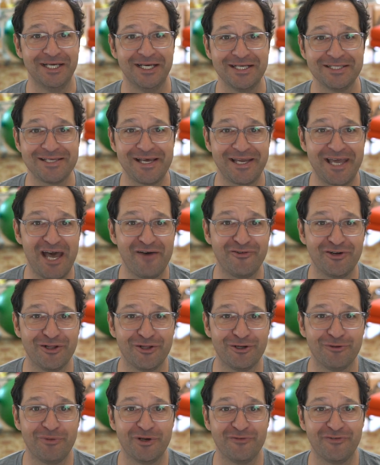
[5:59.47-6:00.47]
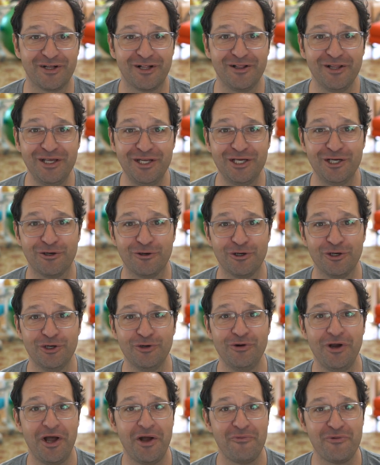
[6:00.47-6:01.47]
It's like having a little bit of a cleaning
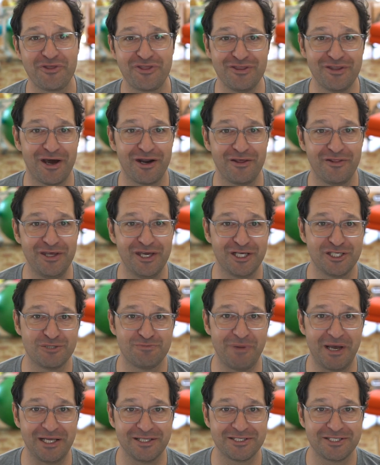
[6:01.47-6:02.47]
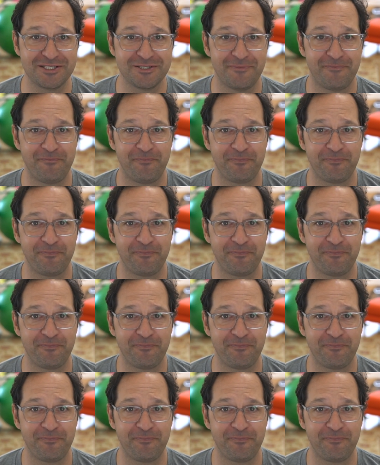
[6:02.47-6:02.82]
crew with none of the expense.